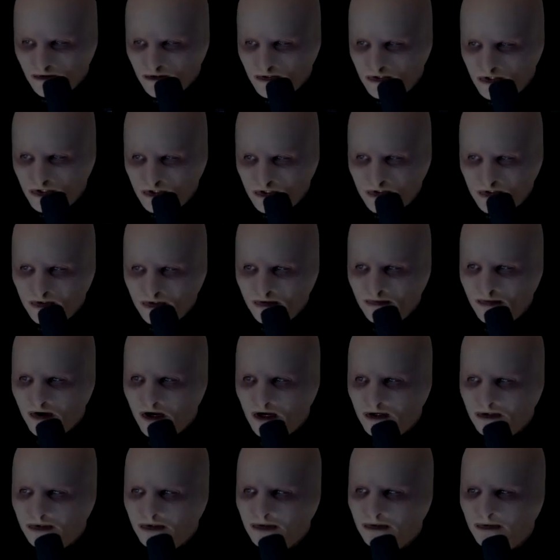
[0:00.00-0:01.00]
This is too
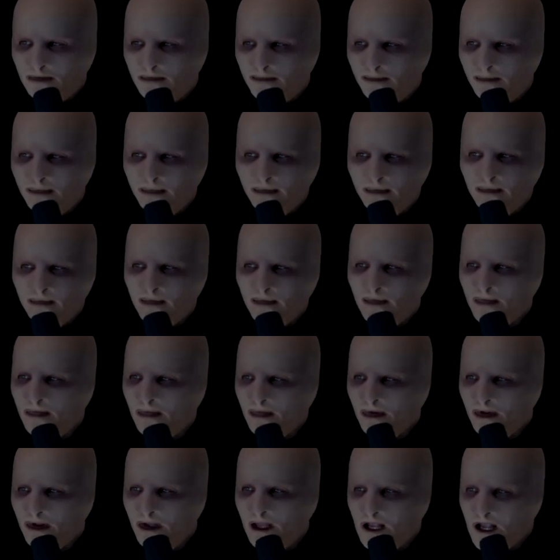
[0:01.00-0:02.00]
much.
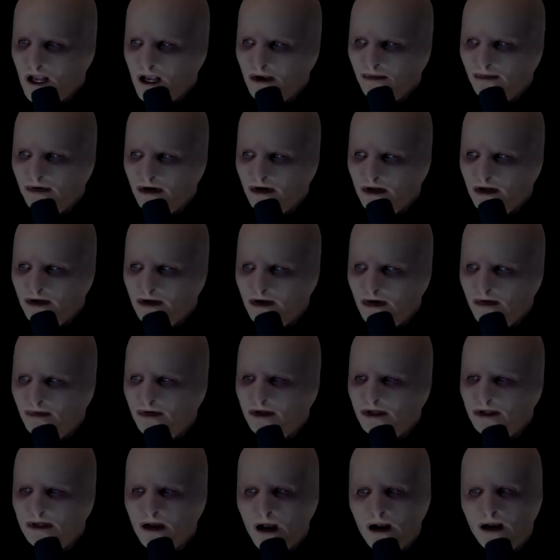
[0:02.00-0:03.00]
But I go
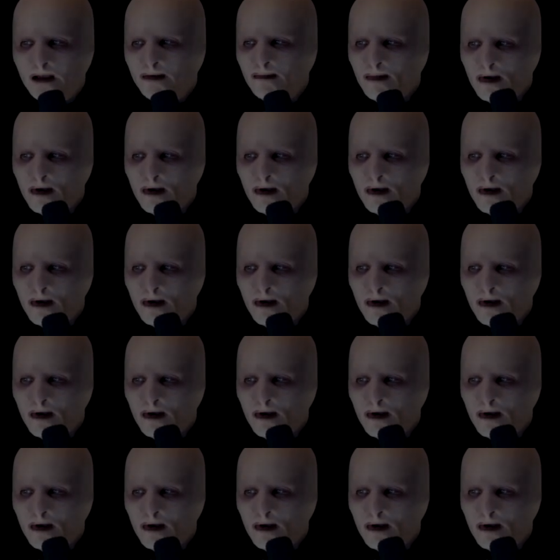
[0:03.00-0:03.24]
into talking